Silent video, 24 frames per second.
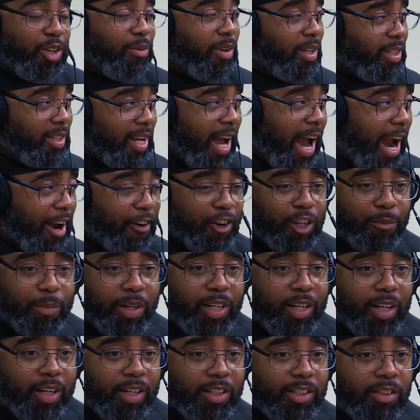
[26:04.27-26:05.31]
you desire is
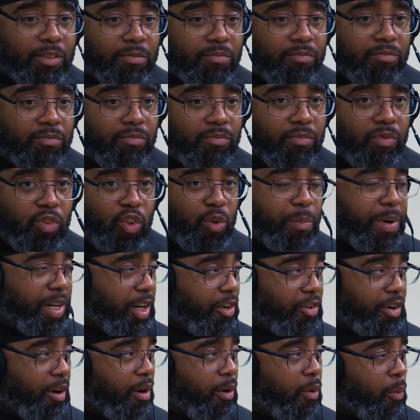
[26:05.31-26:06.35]
because you've been in
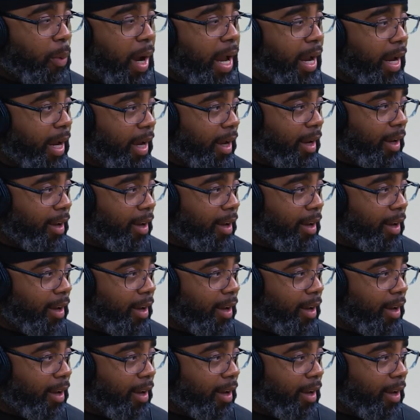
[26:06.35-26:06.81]
your own way.